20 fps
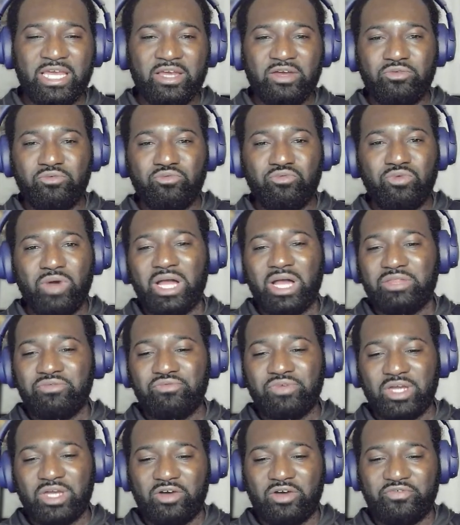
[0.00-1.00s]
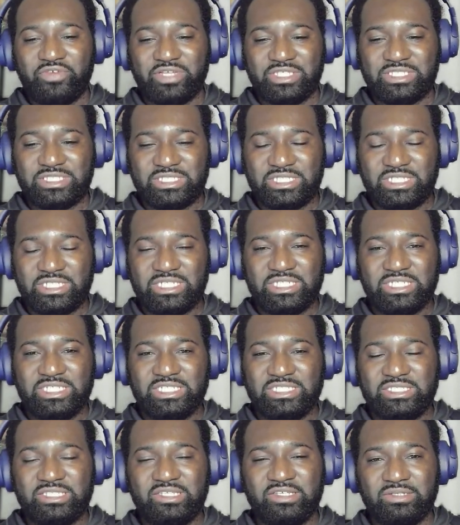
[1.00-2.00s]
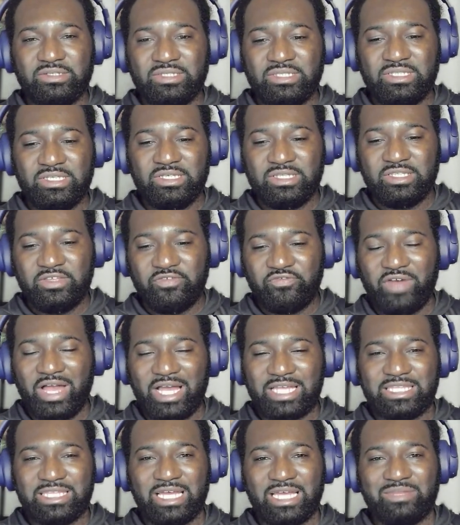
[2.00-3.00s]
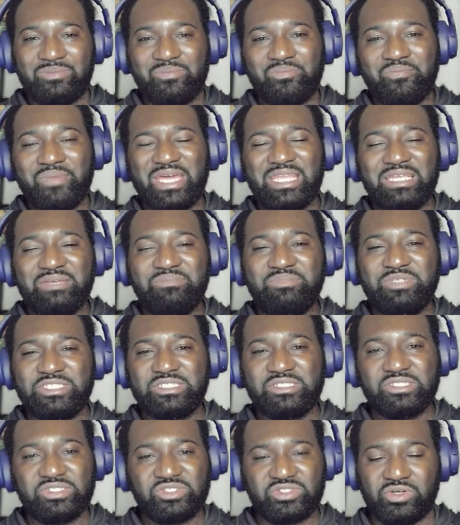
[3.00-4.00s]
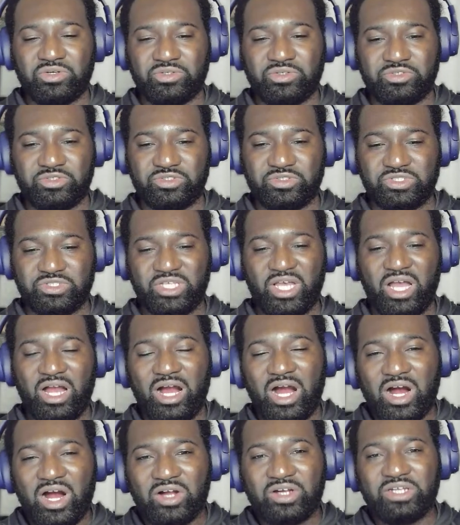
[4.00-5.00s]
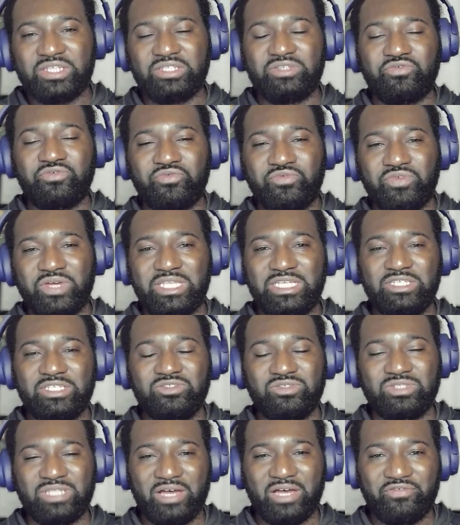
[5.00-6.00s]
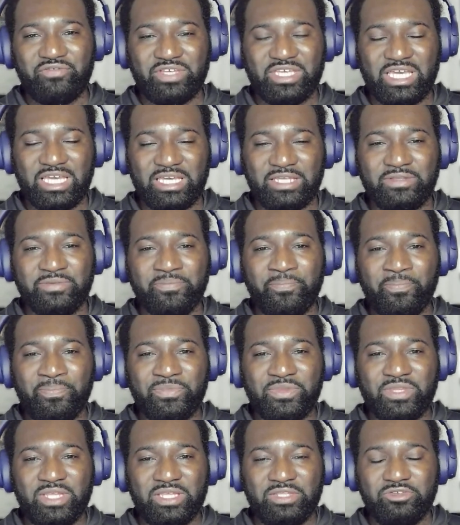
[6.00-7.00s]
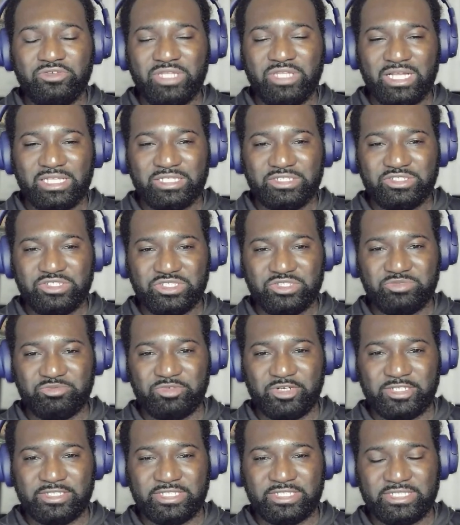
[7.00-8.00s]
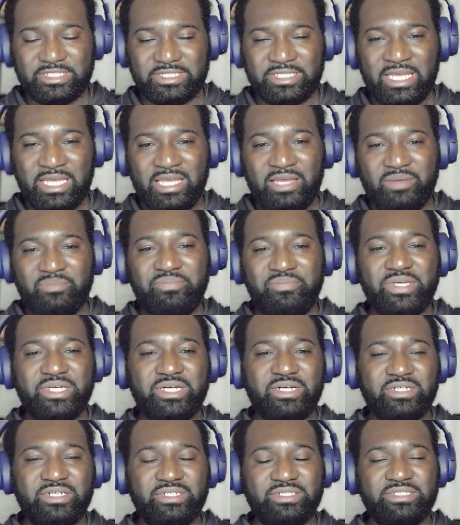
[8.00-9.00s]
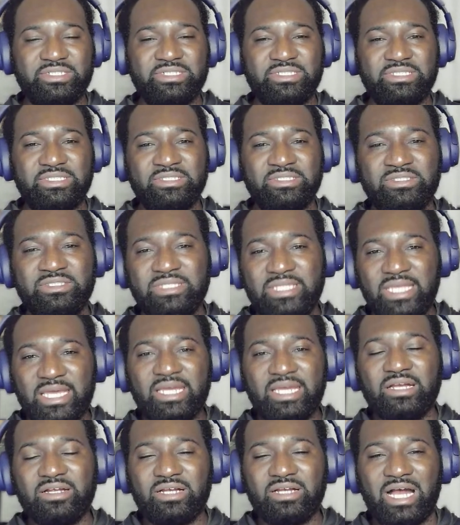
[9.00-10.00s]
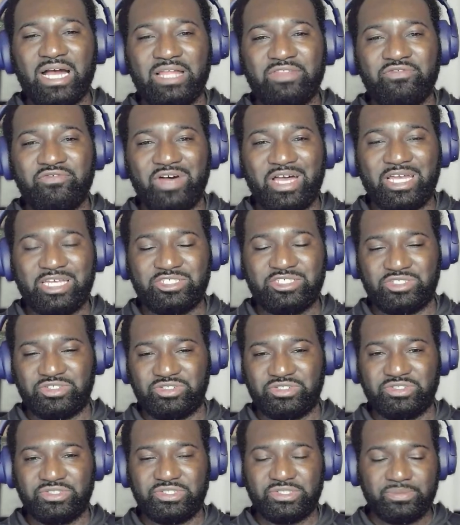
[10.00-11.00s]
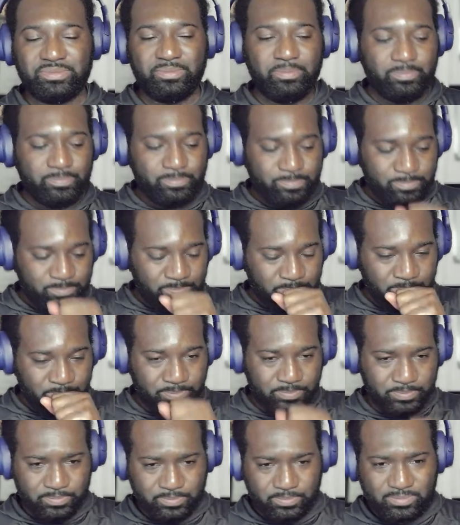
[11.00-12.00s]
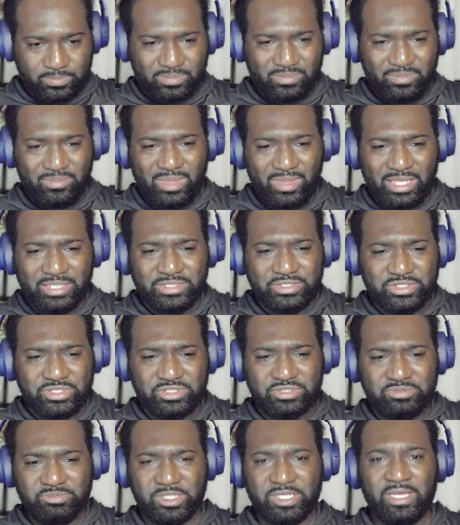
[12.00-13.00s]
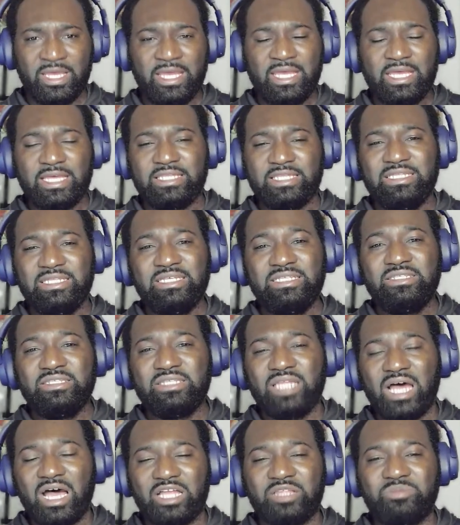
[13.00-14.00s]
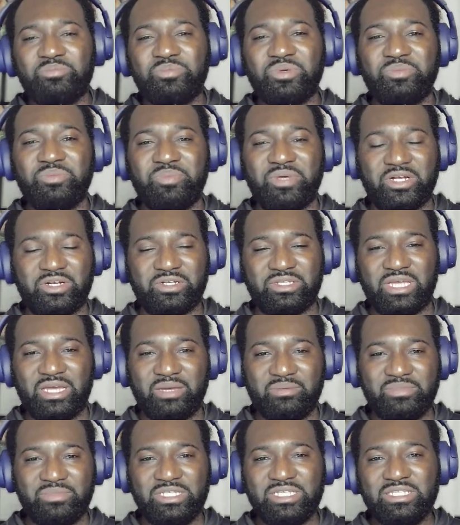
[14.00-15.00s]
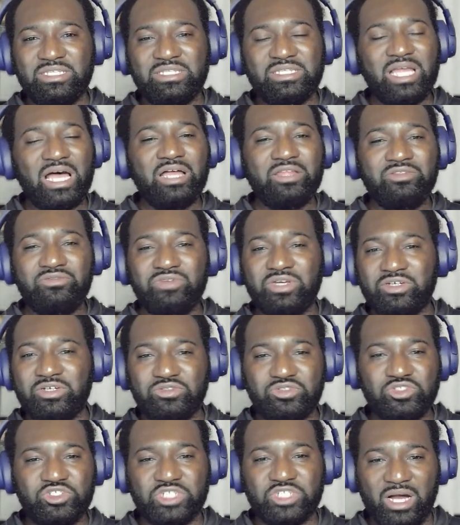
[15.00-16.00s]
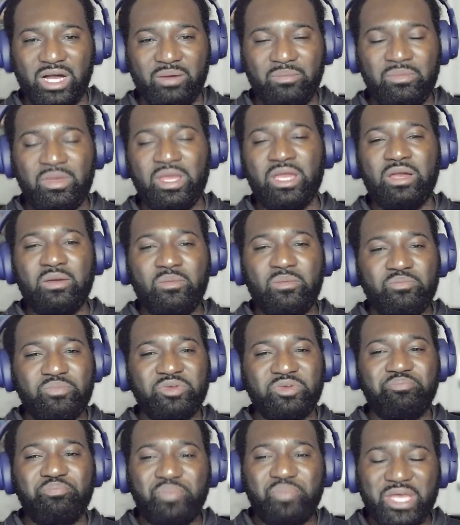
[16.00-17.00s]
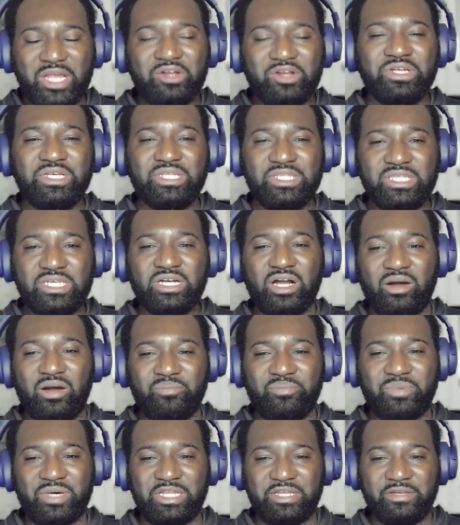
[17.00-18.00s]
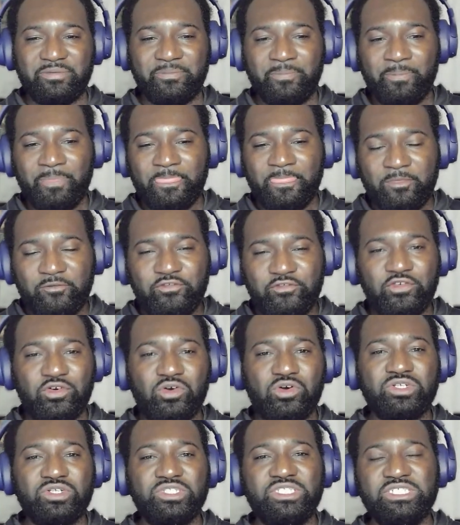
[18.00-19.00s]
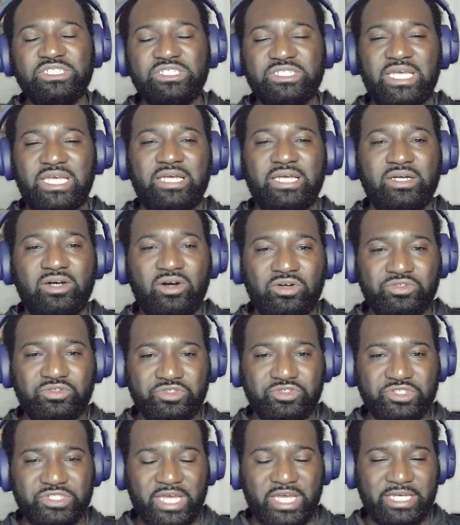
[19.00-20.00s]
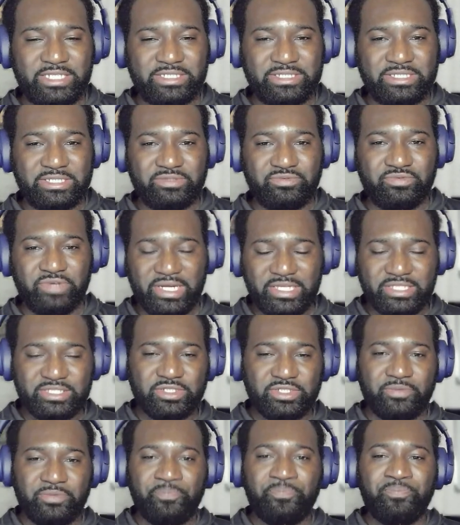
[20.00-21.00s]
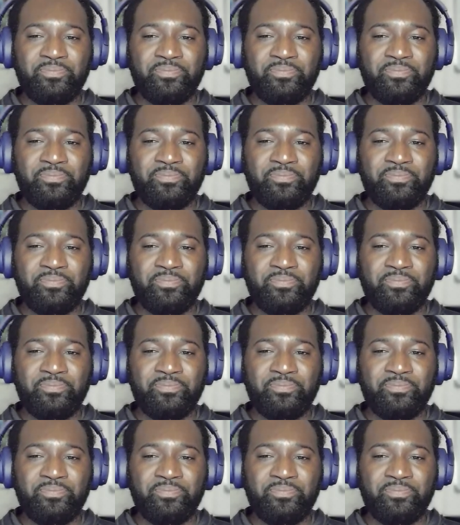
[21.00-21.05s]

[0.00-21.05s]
what we often see is the fact that many business owners aren't ready to navigate the due diligence process because their advisors excuse me, did not prepare them, did not do a good job preparing the company for this owner's exit, right? So